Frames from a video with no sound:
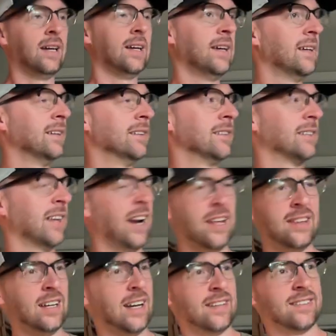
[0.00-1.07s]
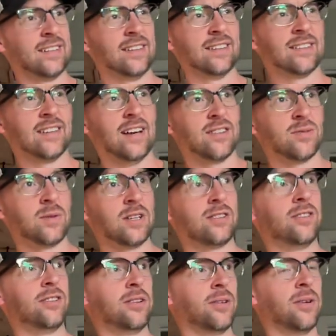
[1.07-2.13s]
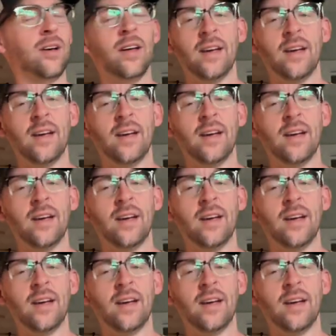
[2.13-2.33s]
is, and I think I said this last week too,